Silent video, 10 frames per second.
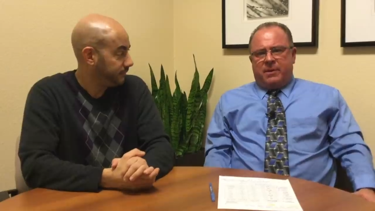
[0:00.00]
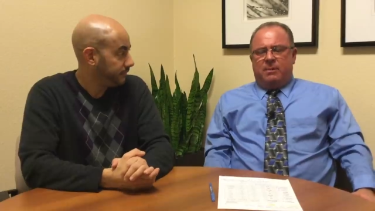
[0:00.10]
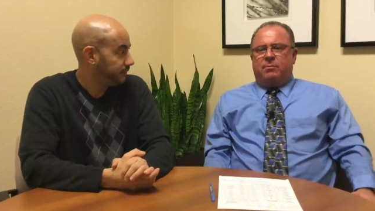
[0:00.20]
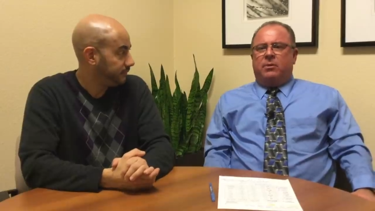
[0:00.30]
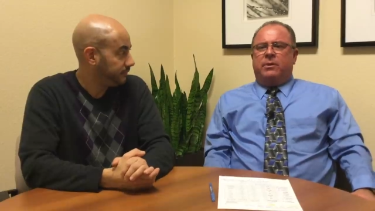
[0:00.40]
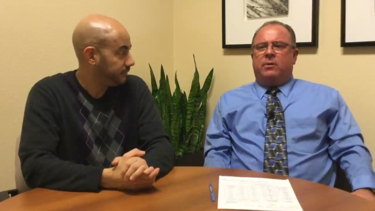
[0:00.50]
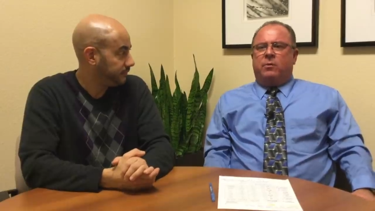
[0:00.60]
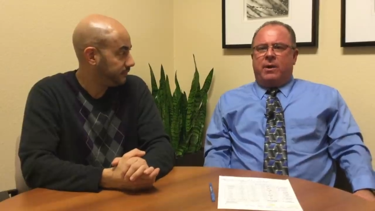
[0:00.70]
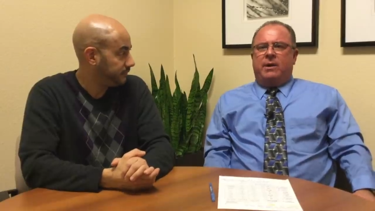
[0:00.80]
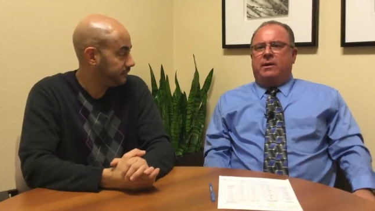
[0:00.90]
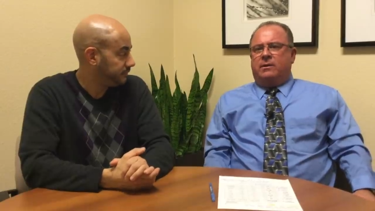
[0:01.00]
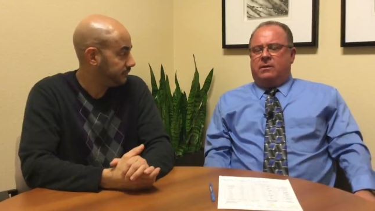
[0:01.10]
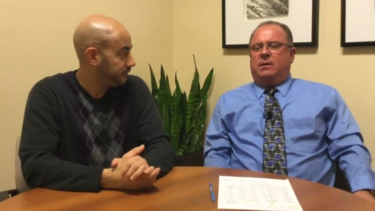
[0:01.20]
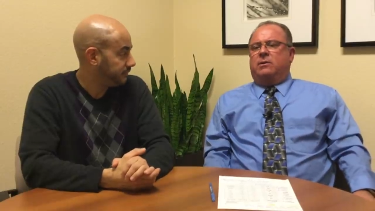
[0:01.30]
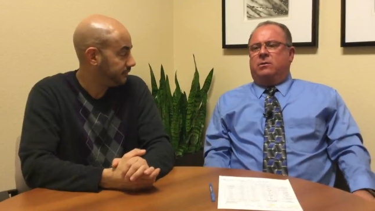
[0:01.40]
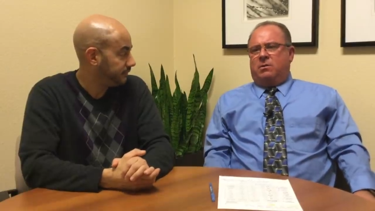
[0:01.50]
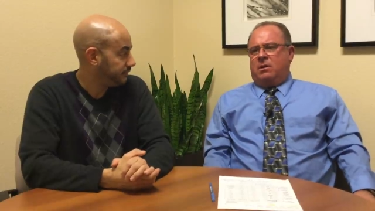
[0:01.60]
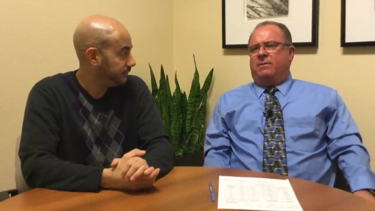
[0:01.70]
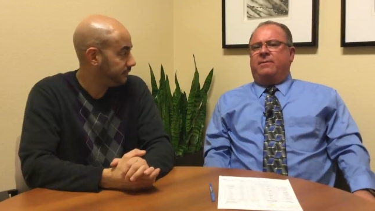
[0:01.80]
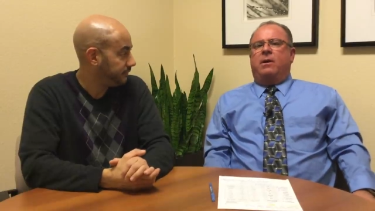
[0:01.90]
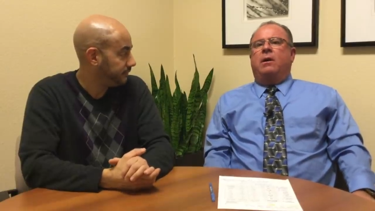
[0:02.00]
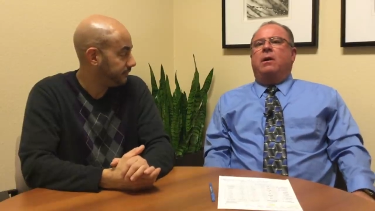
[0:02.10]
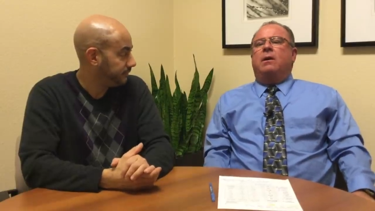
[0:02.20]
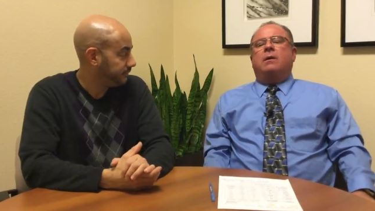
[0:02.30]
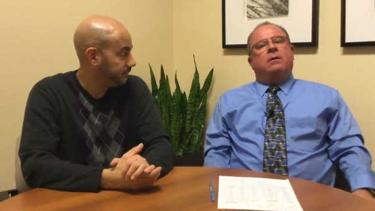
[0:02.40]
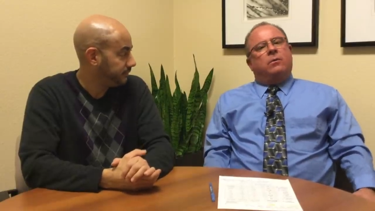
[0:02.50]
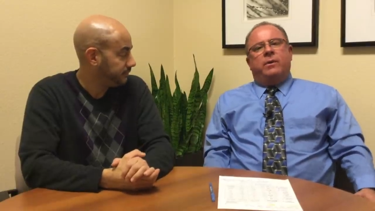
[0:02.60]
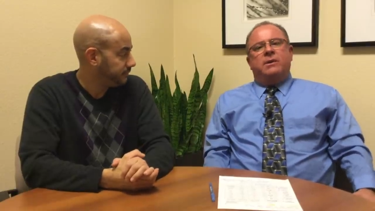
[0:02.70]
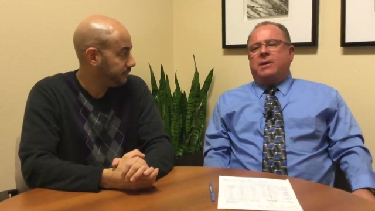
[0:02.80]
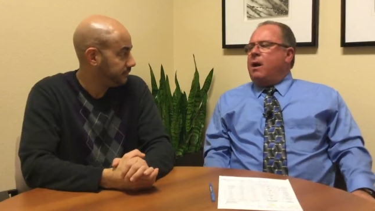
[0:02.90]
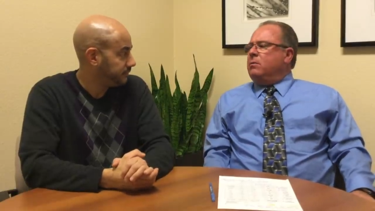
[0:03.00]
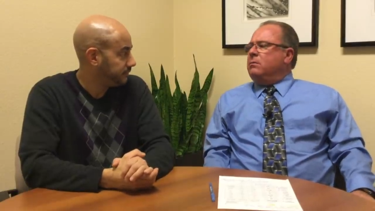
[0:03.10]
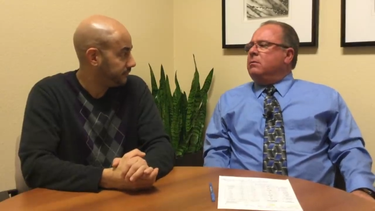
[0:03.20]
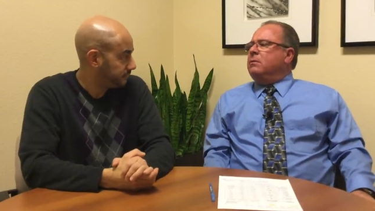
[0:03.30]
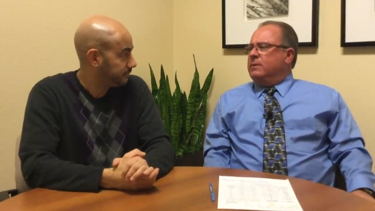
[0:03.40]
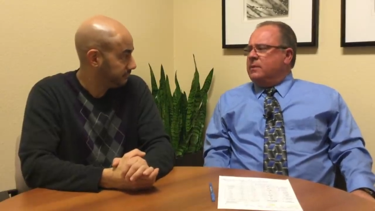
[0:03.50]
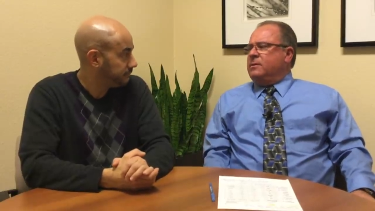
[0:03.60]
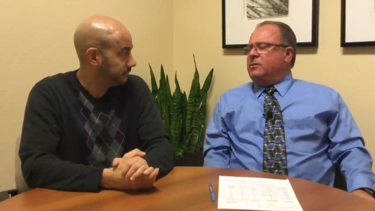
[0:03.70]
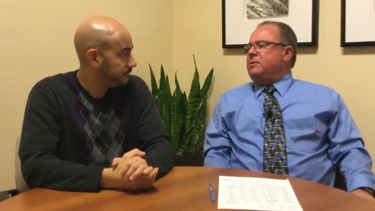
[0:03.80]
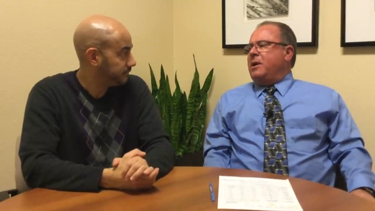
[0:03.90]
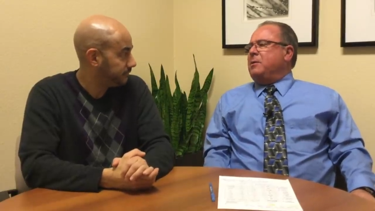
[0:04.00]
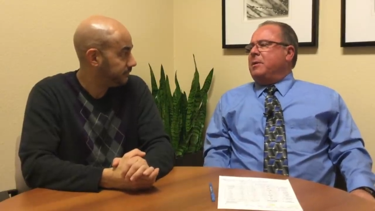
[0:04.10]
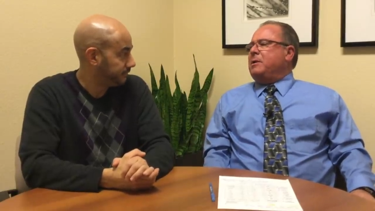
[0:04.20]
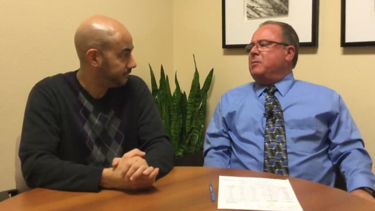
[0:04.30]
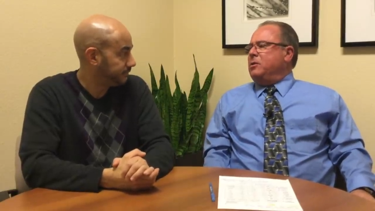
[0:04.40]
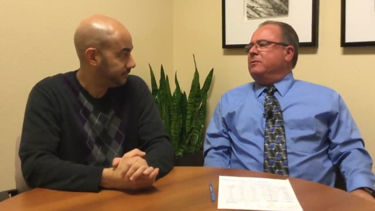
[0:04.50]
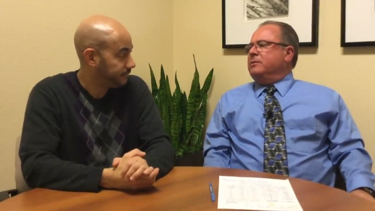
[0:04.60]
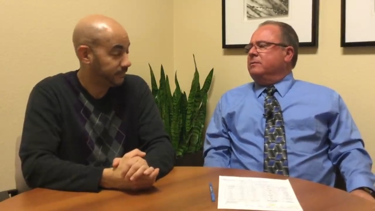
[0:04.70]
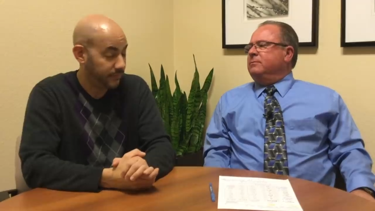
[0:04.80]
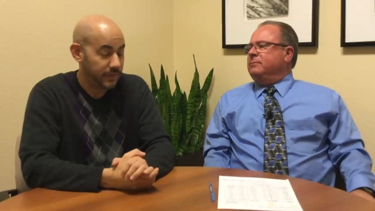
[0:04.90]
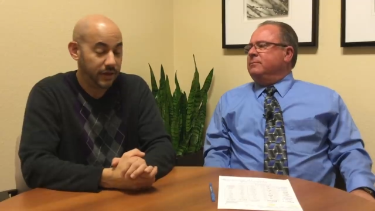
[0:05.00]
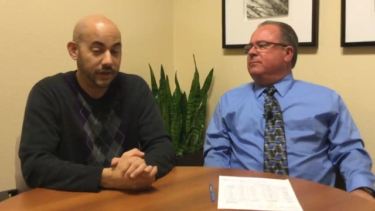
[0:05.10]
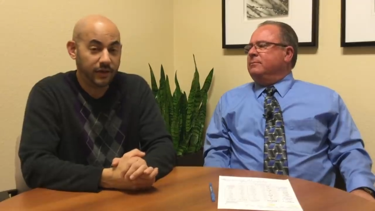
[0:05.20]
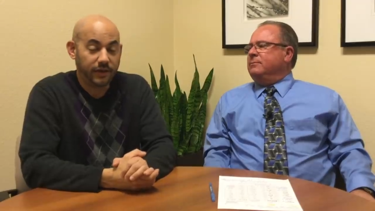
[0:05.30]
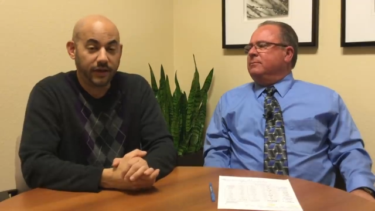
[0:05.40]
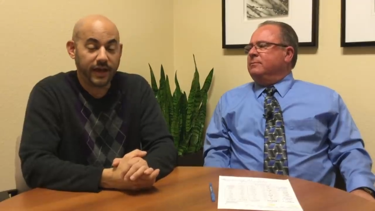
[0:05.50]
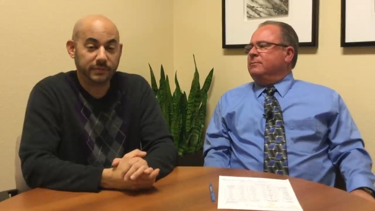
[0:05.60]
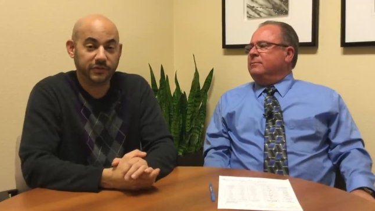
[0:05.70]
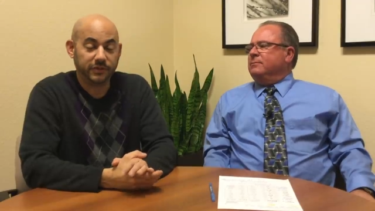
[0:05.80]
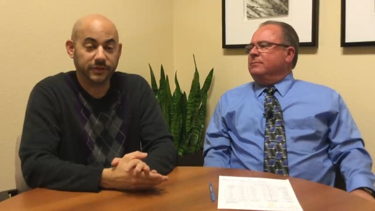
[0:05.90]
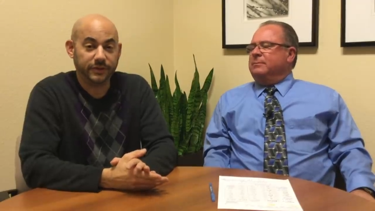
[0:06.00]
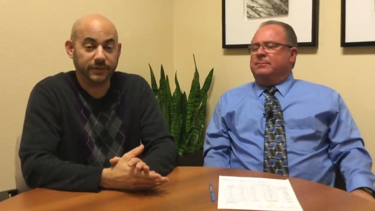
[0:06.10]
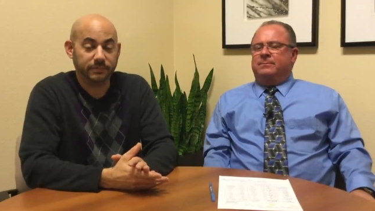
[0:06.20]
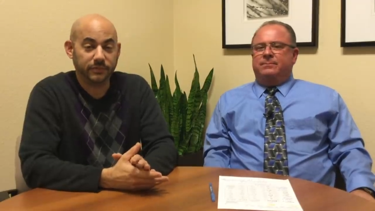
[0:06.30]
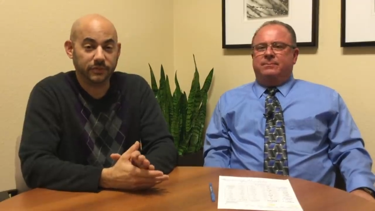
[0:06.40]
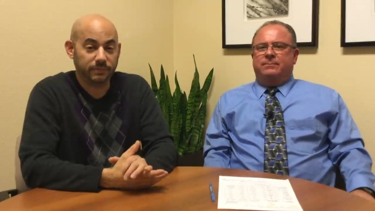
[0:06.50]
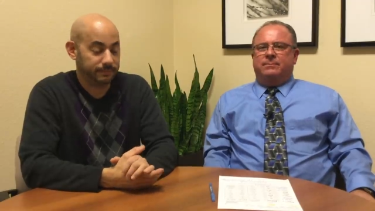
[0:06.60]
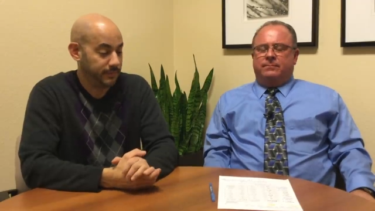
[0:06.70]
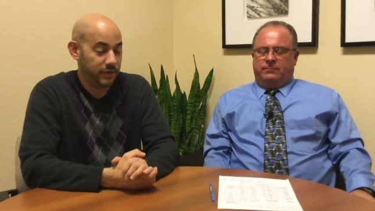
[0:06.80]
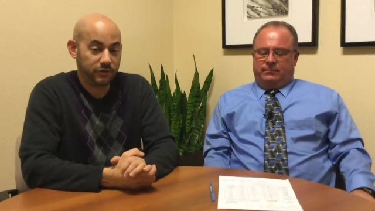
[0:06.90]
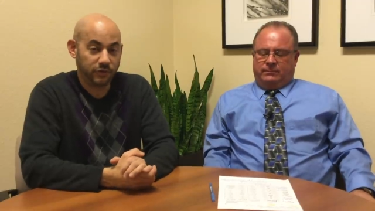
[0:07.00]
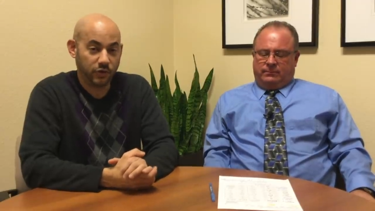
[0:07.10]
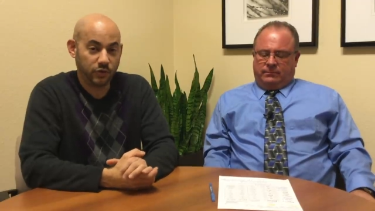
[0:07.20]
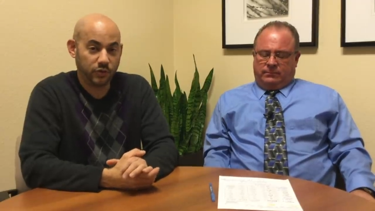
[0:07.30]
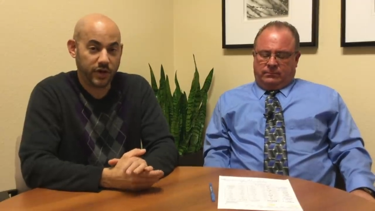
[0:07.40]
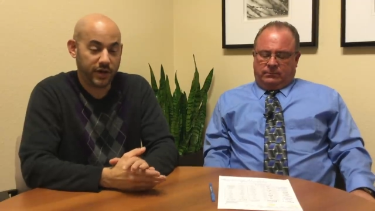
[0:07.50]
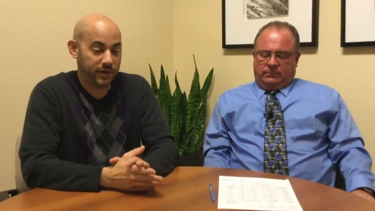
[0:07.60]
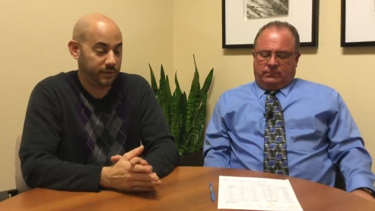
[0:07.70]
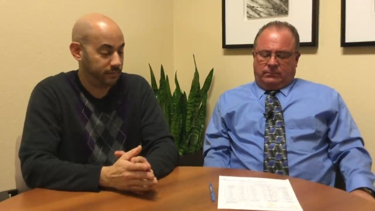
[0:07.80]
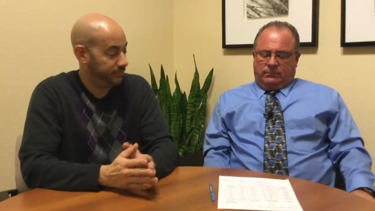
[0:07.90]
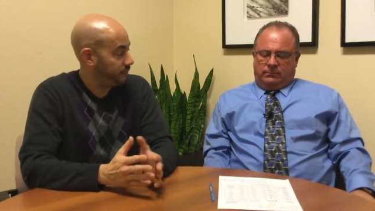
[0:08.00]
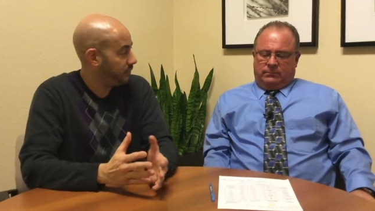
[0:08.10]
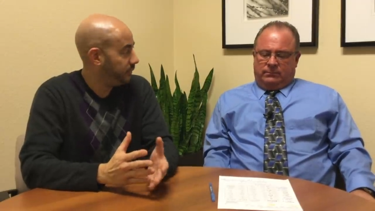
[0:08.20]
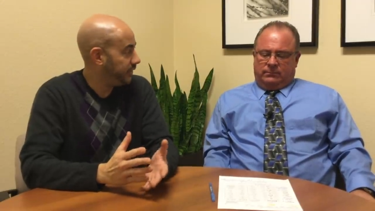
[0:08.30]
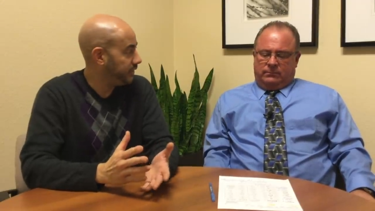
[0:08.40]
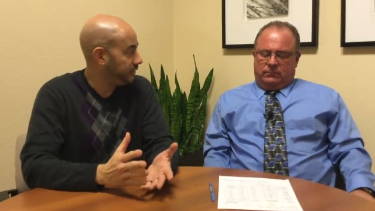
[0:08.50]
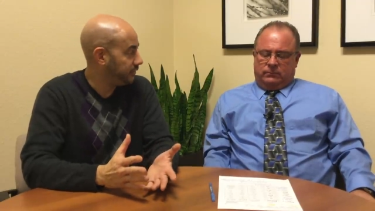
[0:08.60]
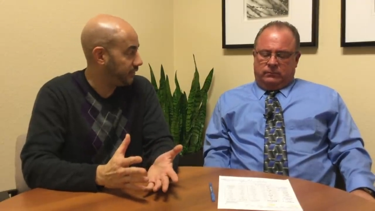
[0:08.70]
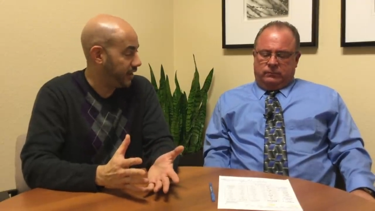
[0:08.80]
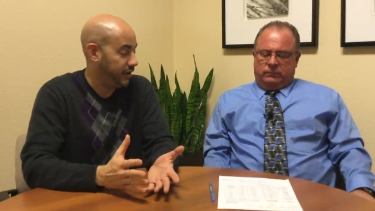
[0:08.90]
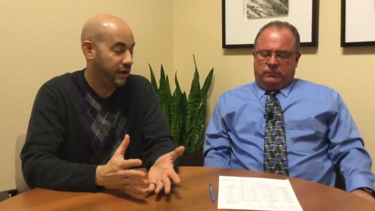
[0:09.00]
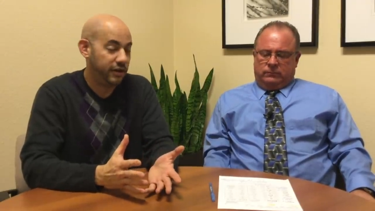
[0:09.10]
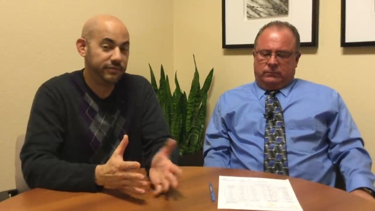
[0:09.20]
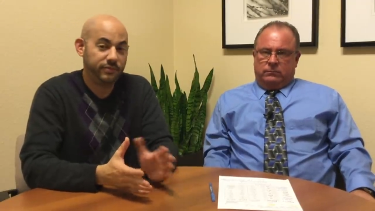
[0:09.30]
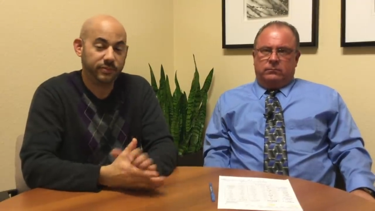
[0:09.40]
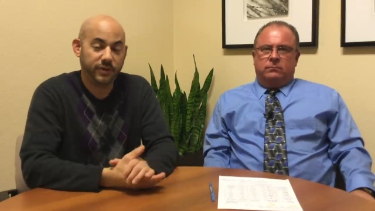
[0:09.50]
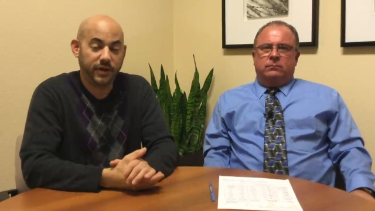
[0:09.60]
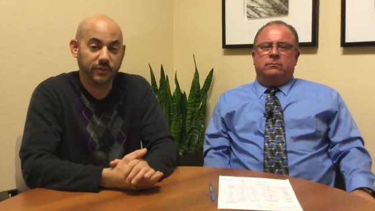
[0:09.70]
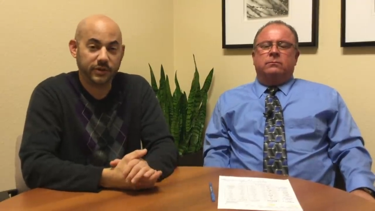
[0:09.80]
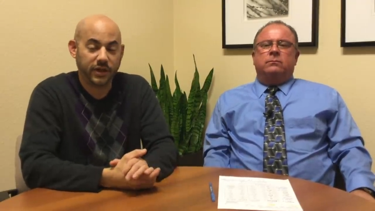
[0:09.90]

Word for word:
Speaker 1: people that are ready to take your offer. Reach out. This is the time to make a move.
Speaker 2: Absolutely. So uh, before we sign off uh, with